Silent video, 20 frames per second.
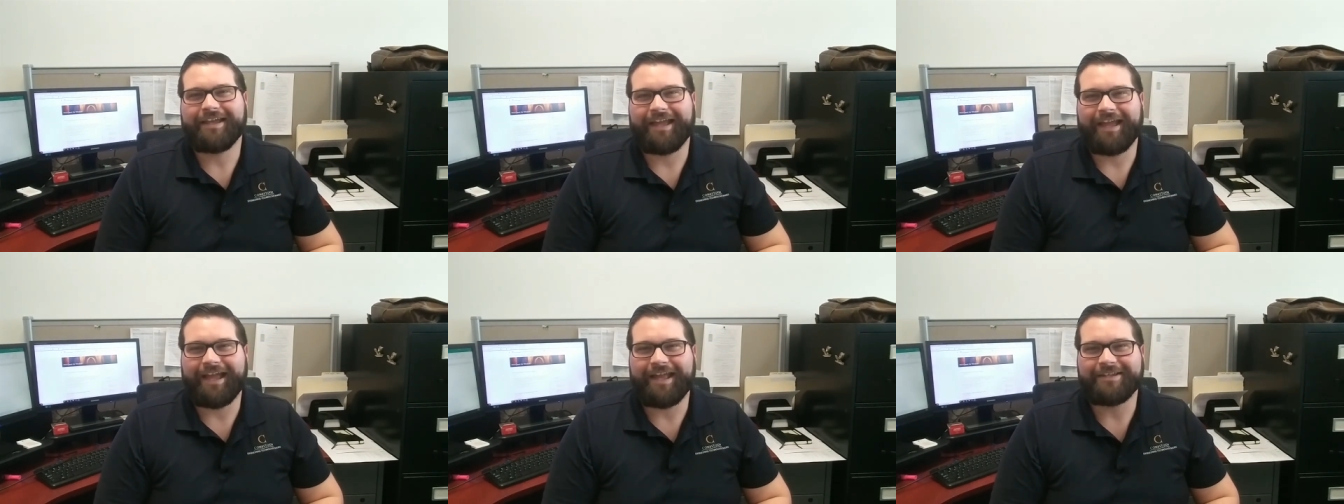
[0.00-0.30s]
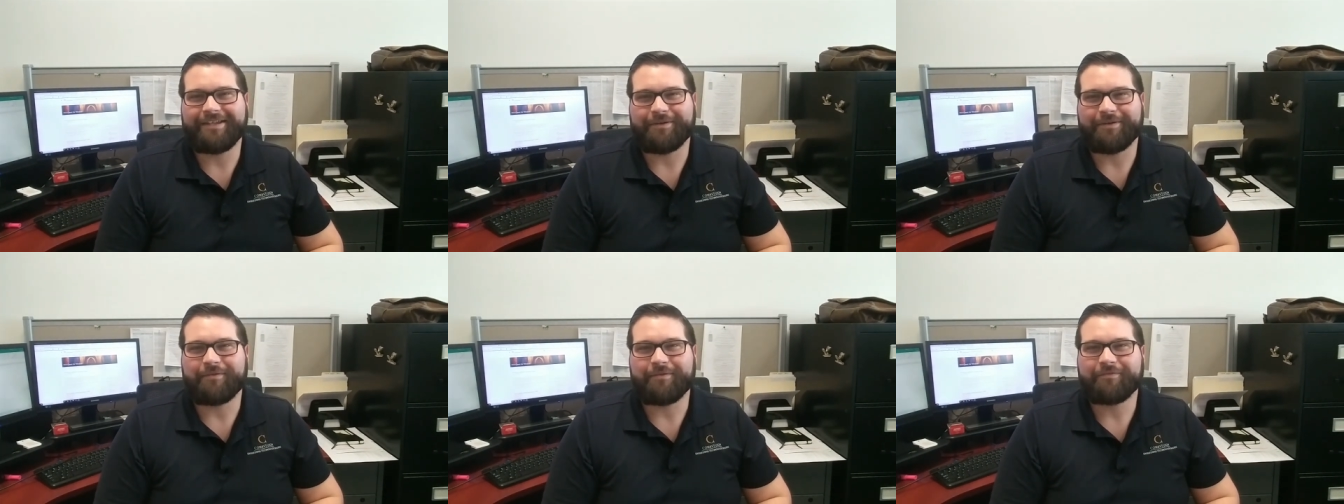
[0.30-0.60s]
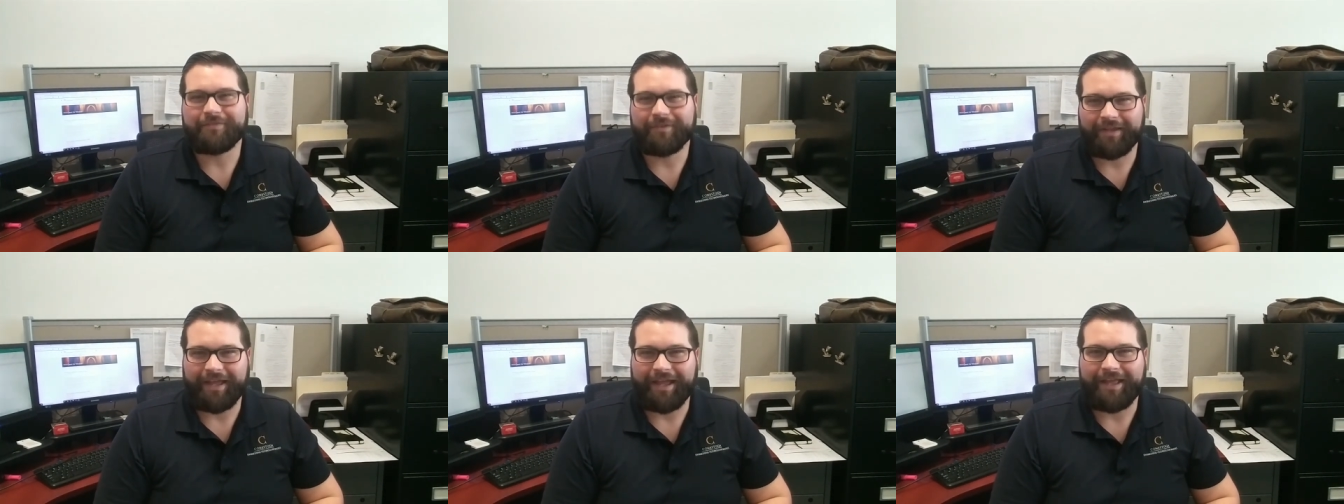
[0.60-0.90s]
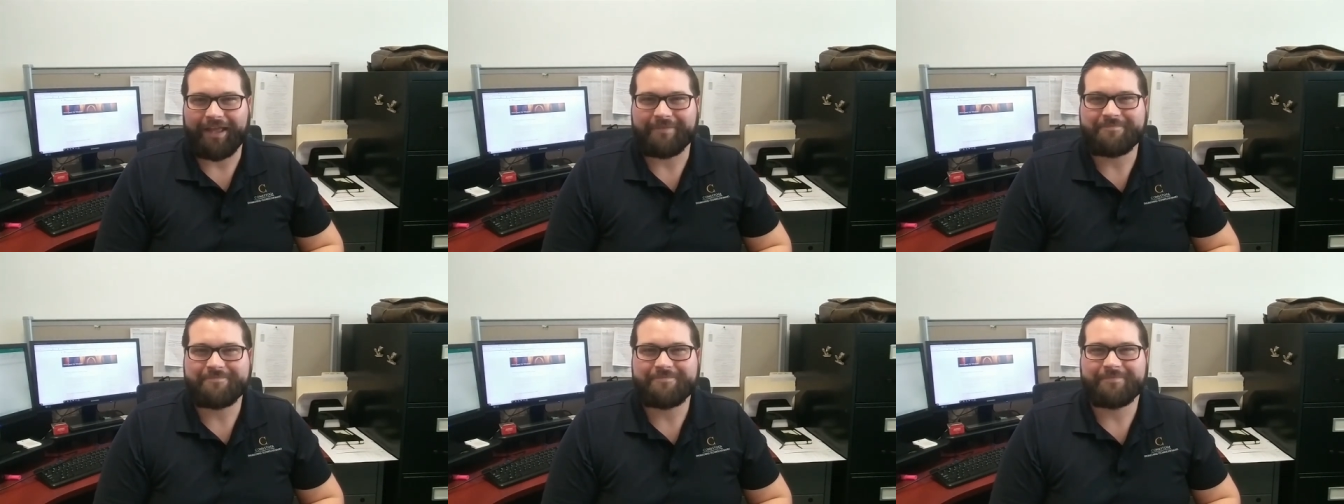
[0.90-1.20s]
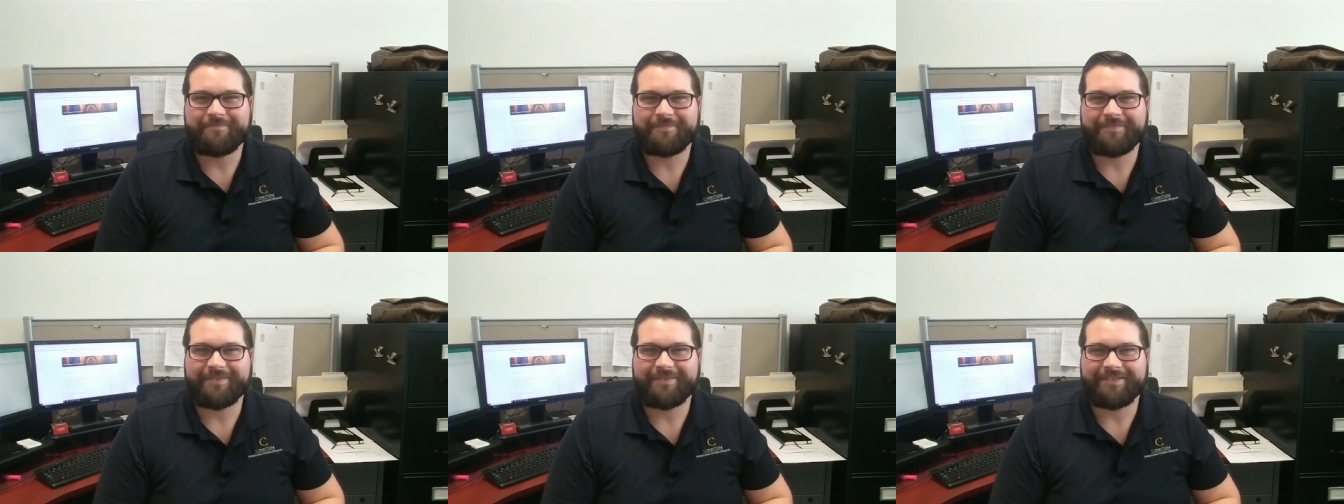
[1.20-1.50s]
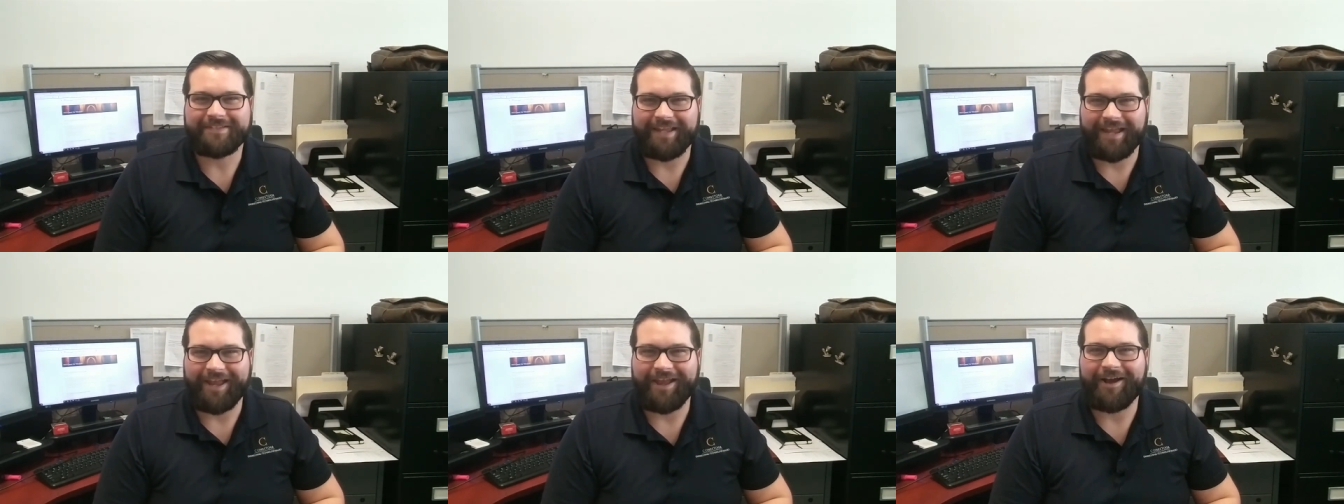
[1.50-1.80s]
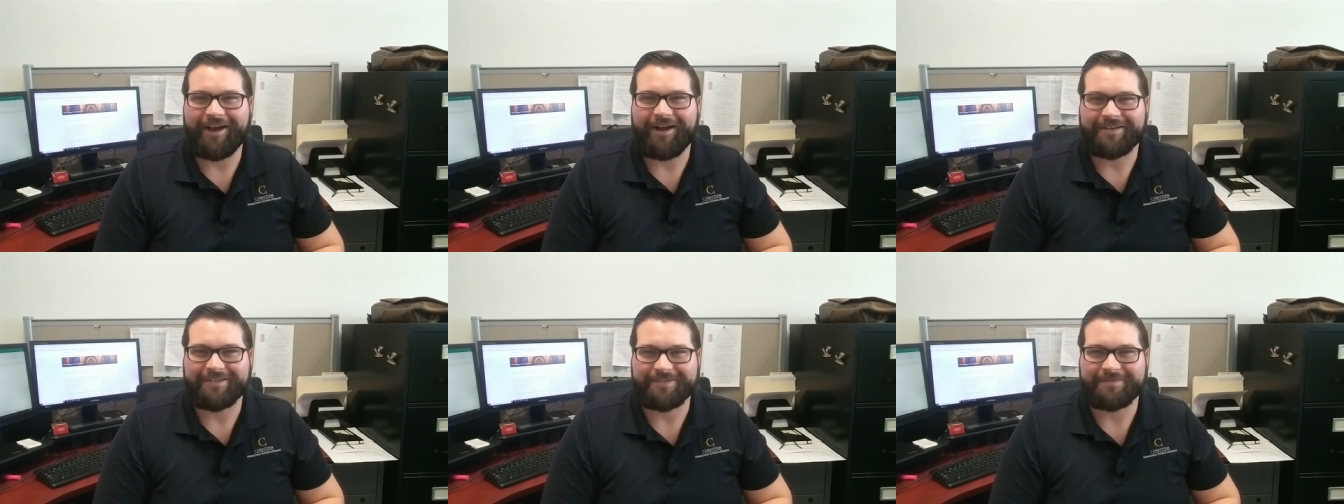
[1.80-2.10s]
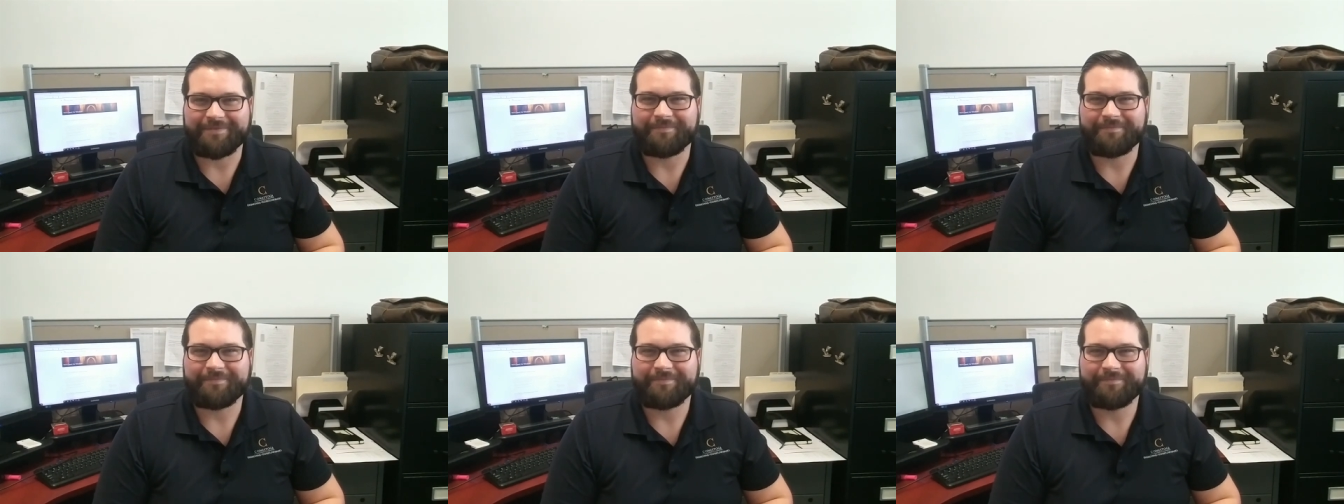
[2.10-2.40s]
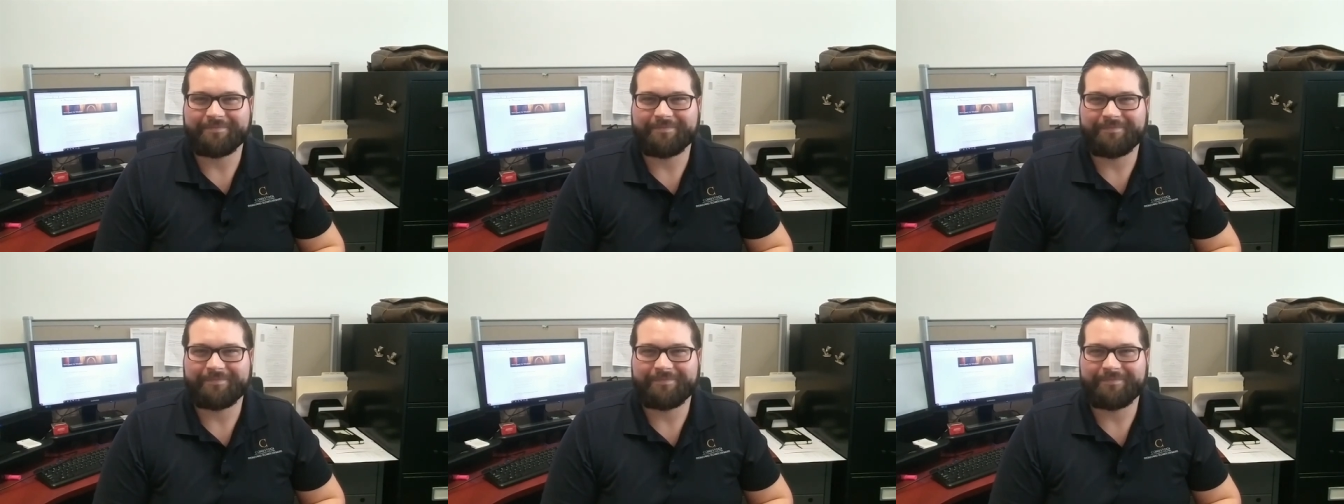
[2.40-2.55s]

and don't forget, stay awesome.